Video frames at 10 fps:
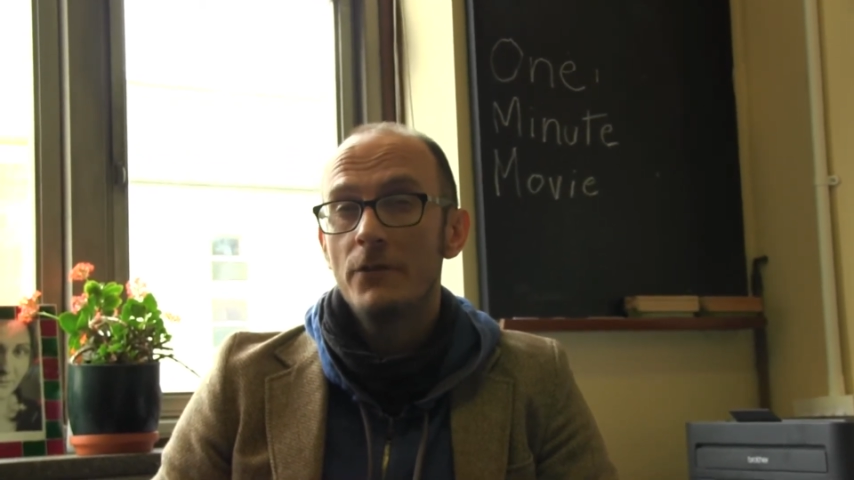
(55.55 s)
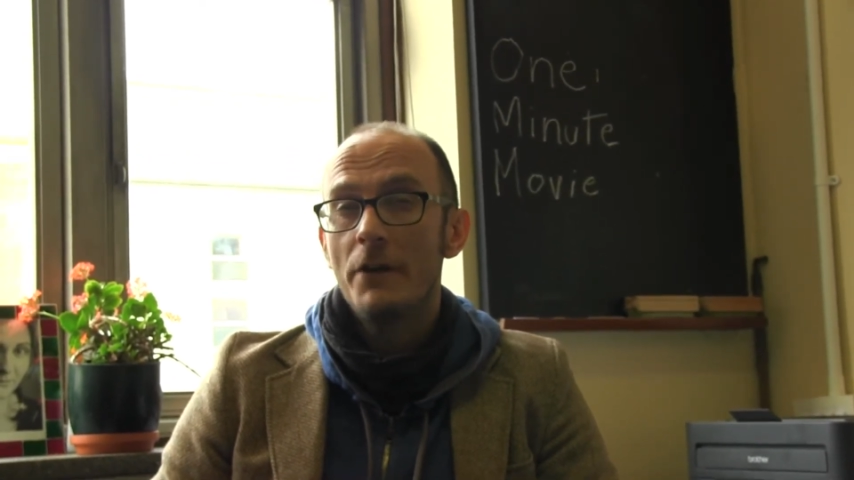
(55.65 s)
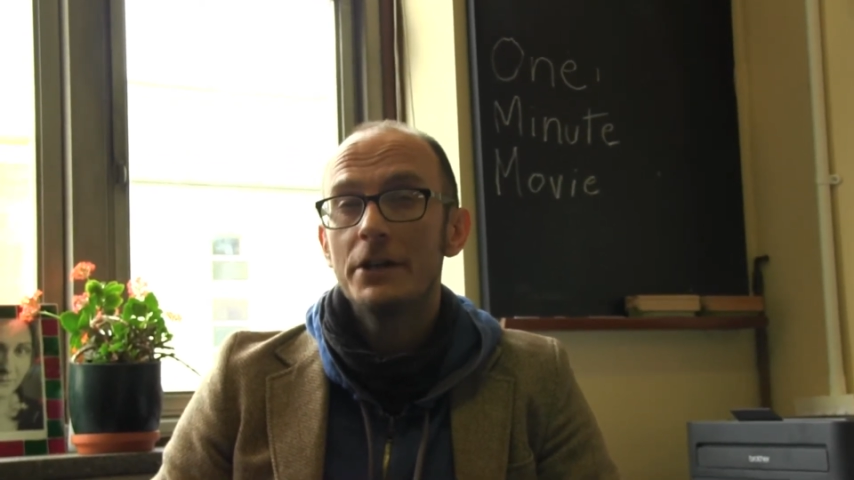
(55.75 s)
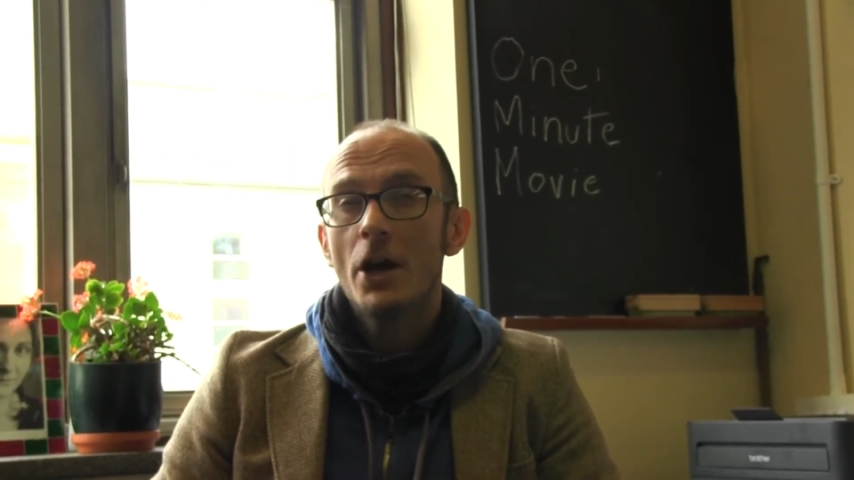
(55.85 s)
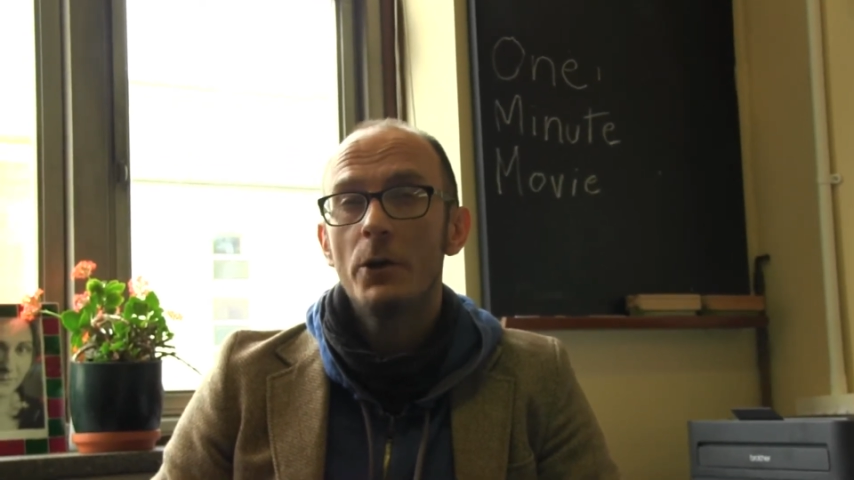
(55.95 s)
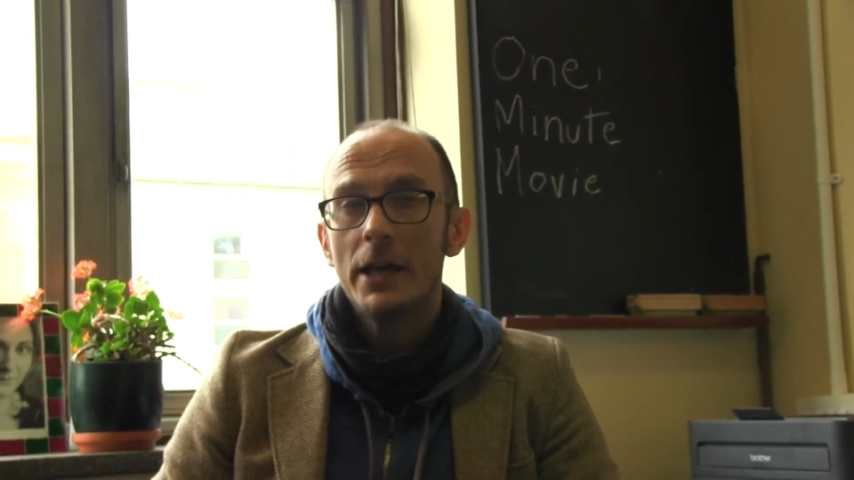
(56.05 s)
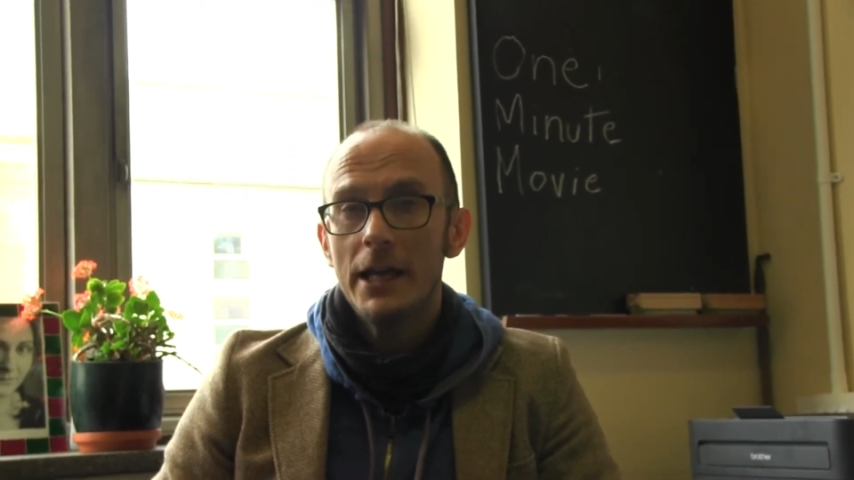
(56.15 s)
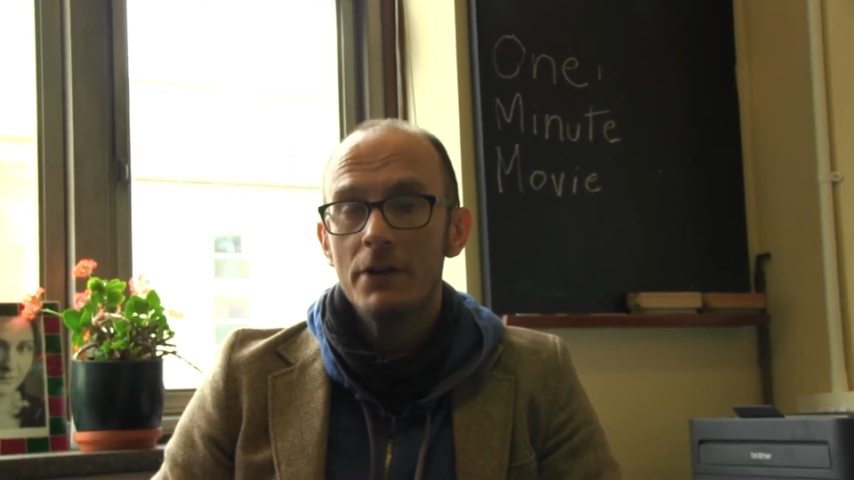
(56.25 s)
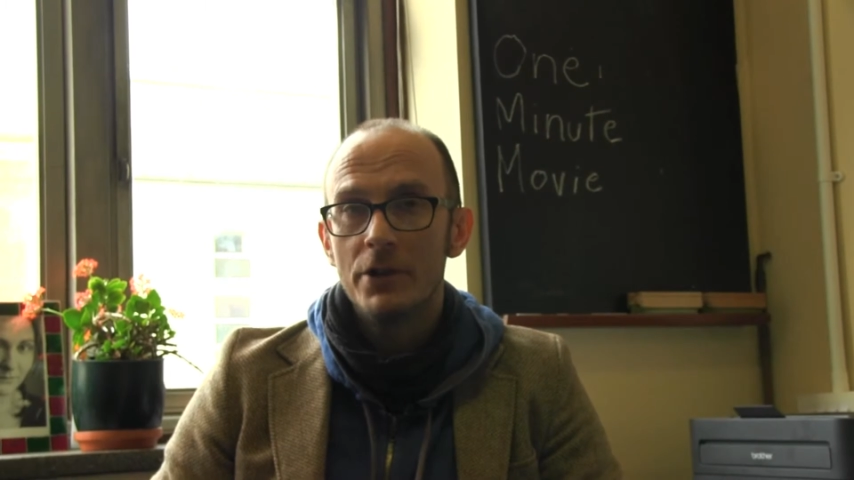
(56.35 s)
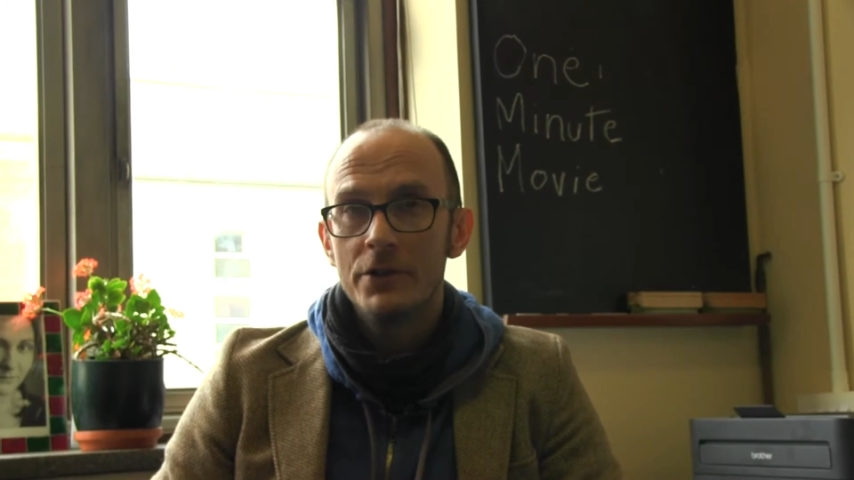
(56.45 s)
very
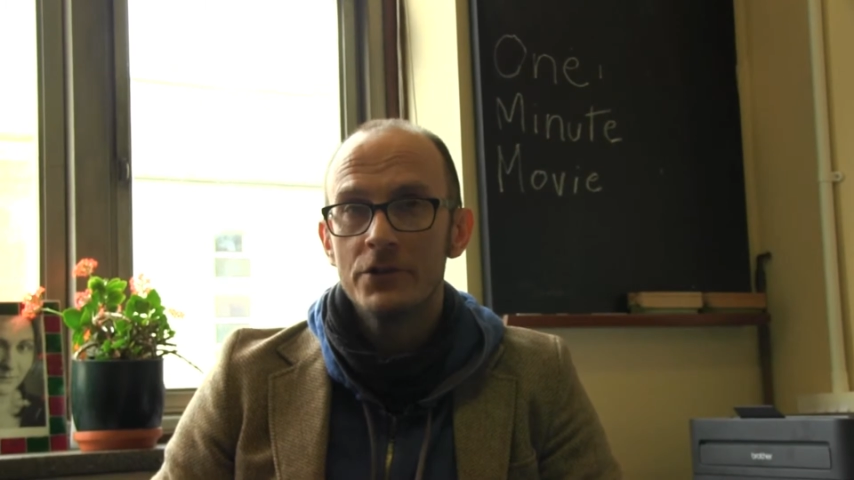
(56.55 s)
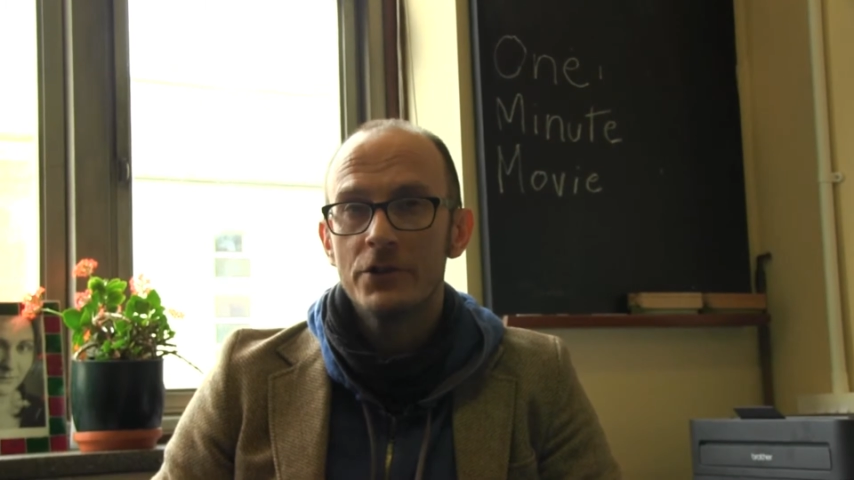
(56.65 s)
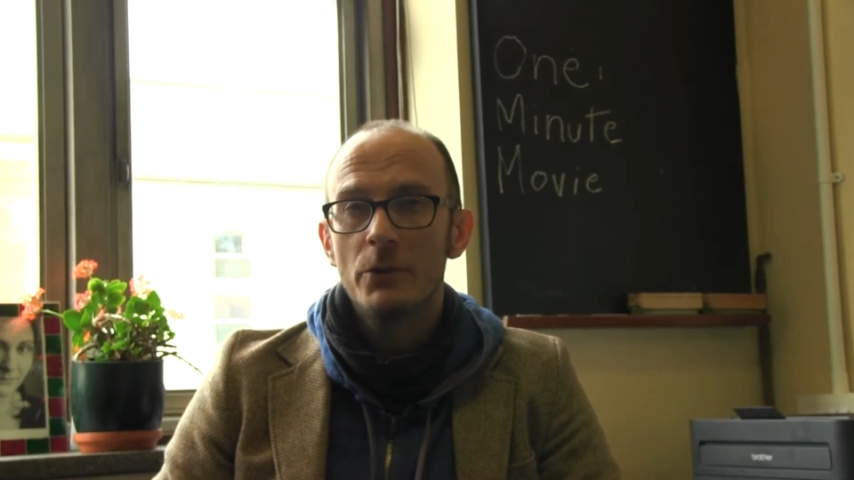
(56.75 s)
coherent